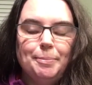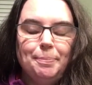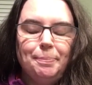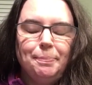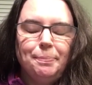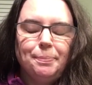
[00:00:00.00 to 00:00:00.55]

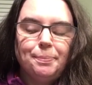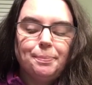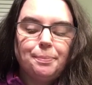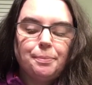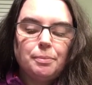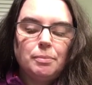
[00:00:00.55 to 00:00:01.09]

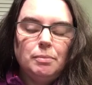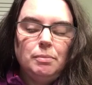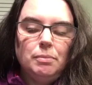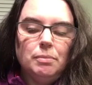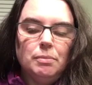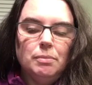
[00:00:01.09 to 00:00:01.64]

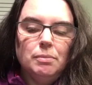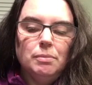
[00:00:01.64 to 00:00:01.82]
(no one is talking)